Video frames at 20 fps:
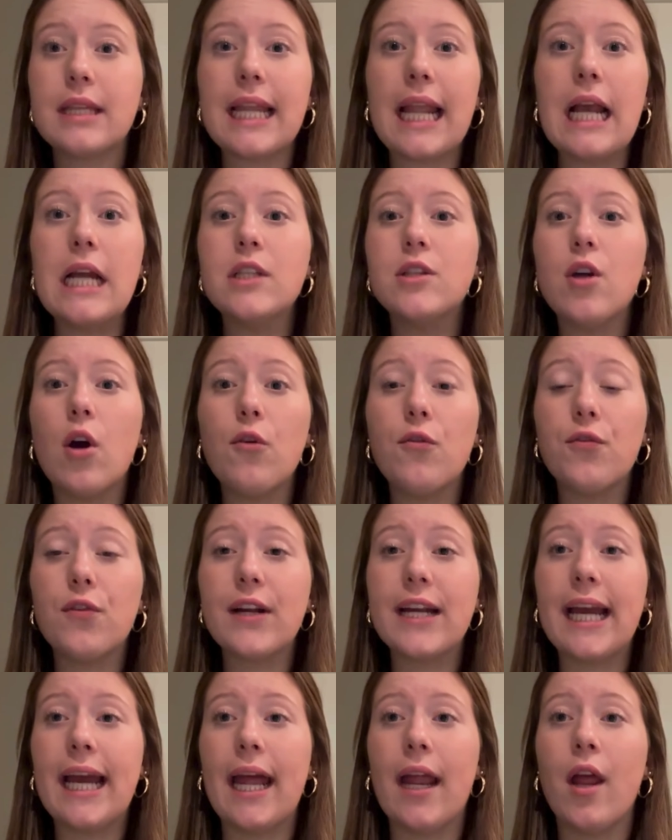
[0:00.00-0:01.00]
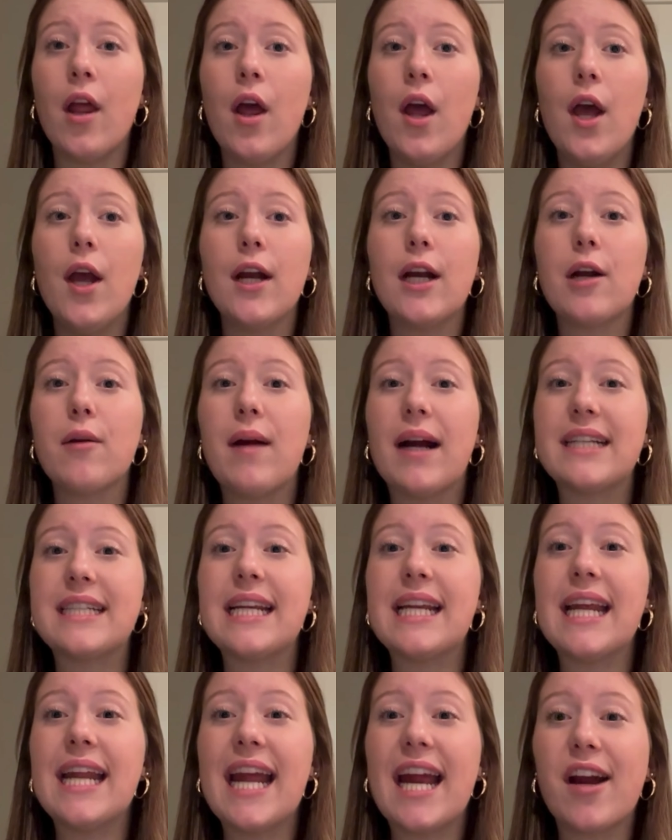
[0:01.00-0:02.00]
And don't forget, correcting
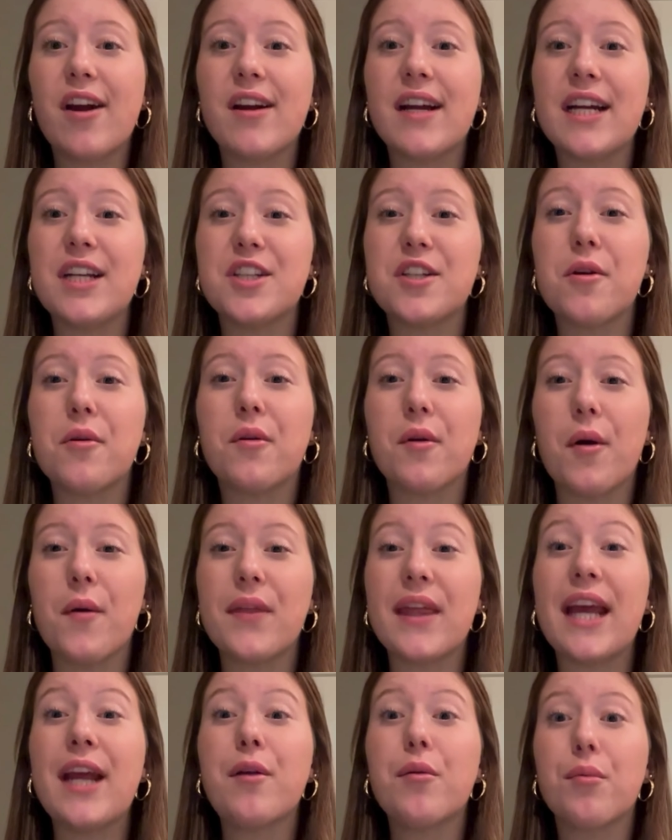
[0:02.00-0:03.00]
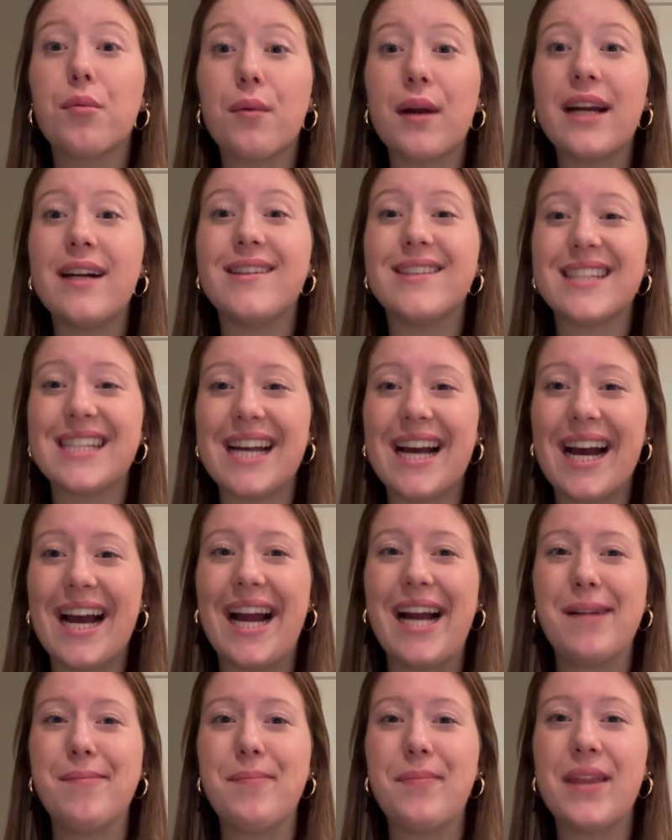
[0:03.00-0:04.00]
an error can show growth in real
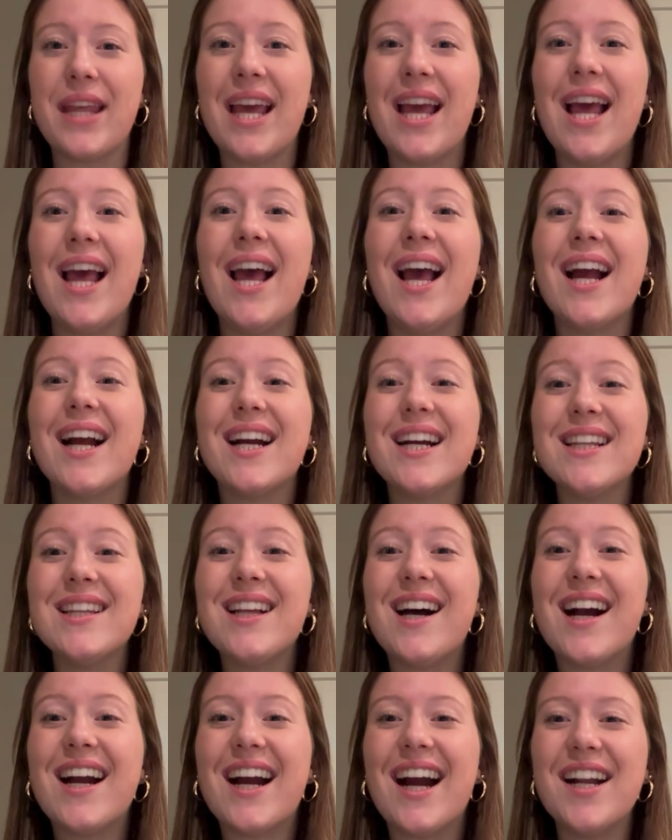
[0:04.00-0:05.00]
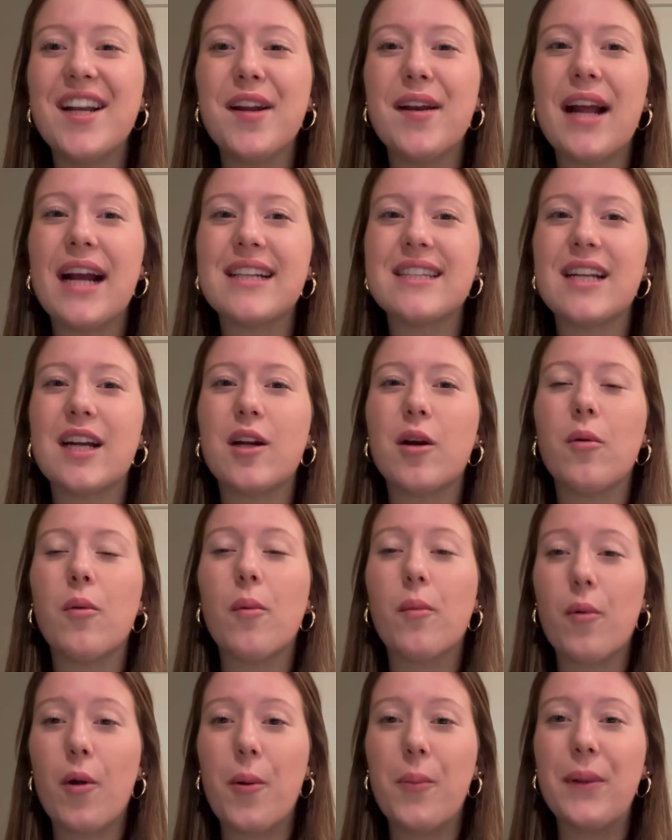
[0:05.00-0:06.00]
time. Good luck on your next DECA
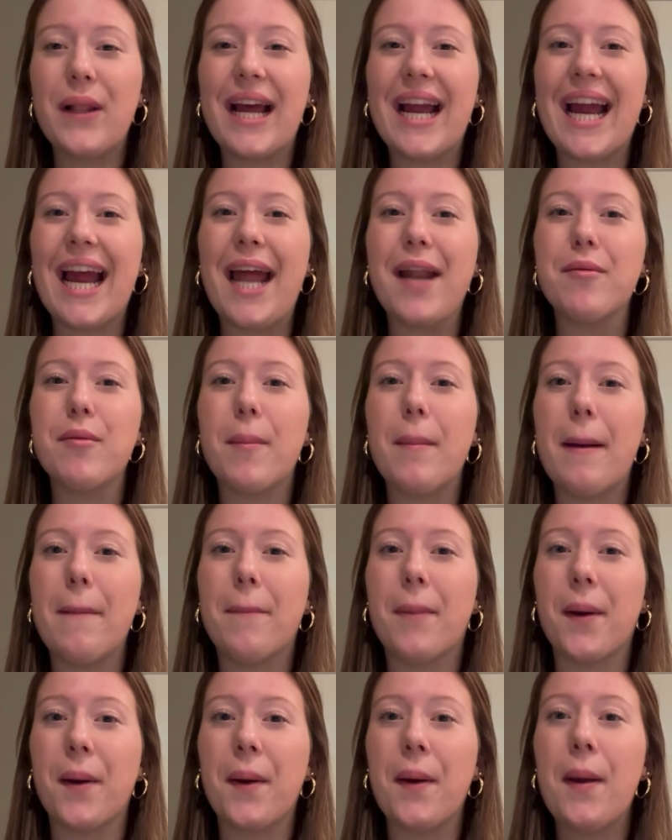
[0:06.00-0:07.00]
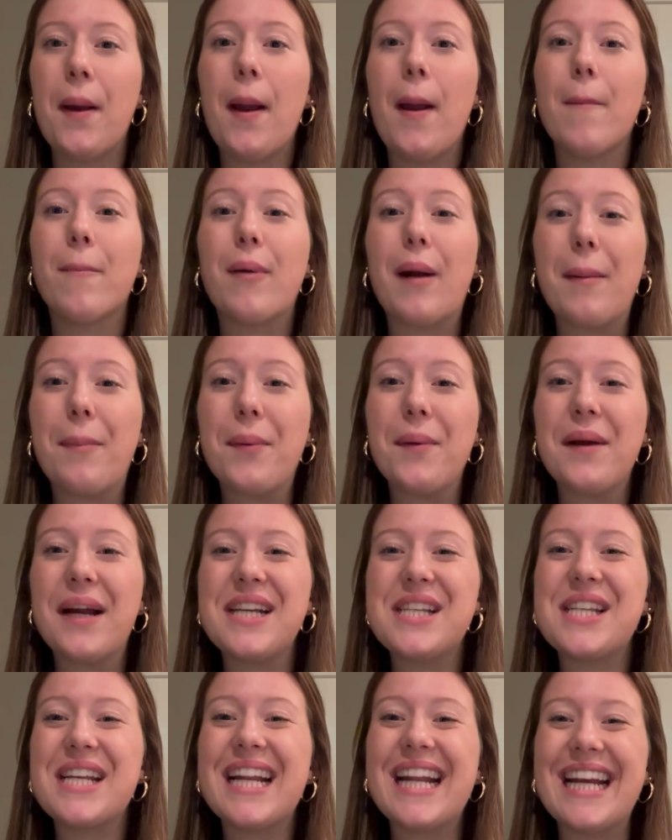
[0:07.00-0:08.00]
roleplay, and remember,
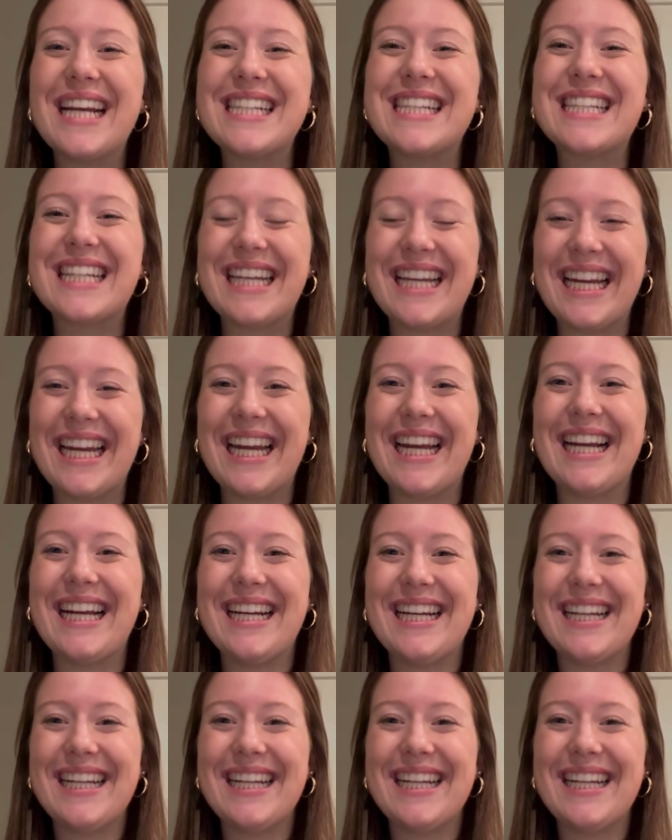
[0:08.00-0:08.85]
preparation is key.